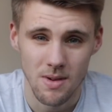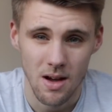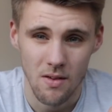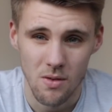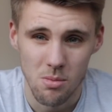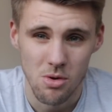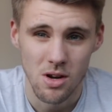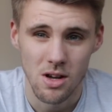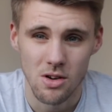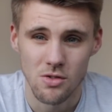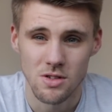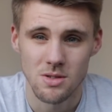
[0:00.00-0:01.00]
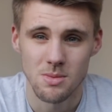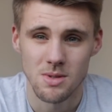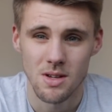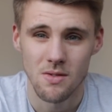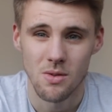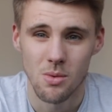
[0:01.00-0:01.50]
have a brilliant
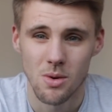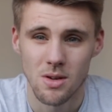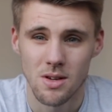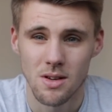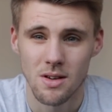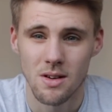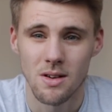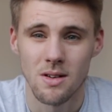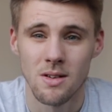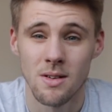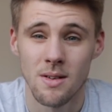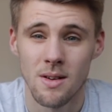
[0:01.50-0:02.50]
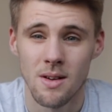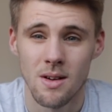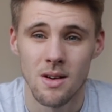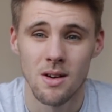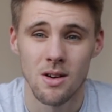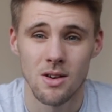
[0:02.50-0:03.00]
Christmas everyone, and
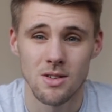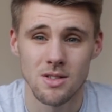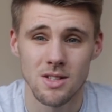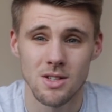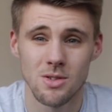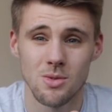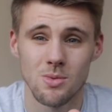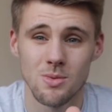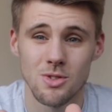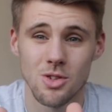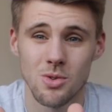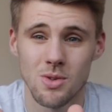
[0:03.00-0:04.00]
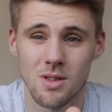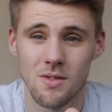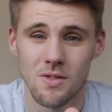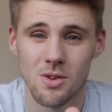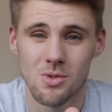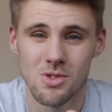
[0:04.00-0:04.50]
I'll see you soon in the
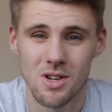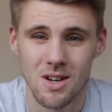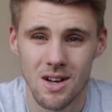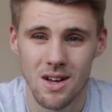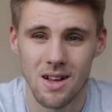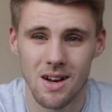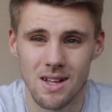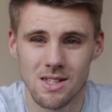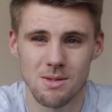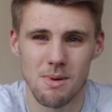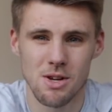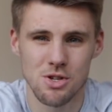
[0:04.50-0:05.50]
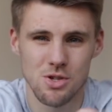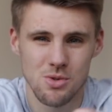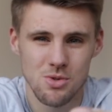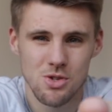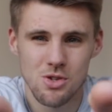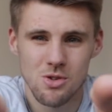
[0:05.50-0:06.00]
future. Let's smash
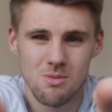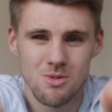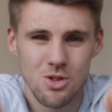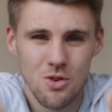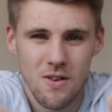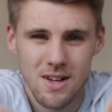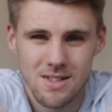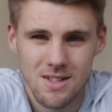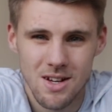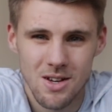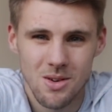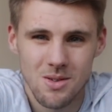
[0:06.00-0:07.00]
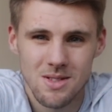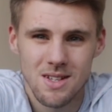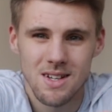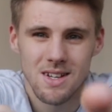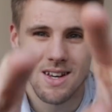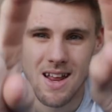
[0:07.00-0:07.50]
YouTube
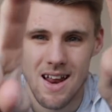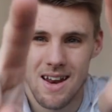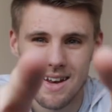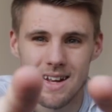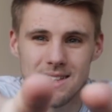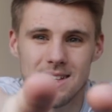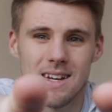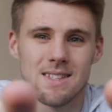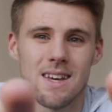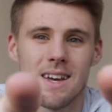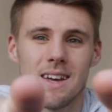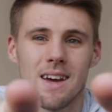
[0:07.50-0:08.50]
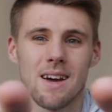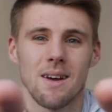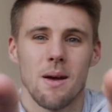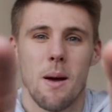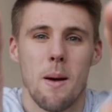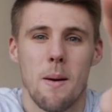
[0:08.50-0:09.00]
2019. Let's get 10k.
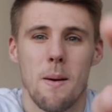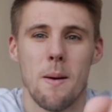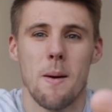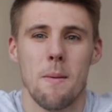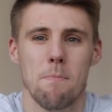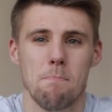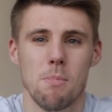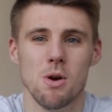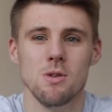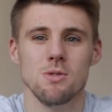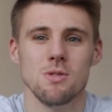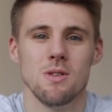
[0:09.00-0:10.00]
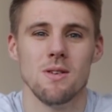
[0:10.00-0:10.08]
Peace.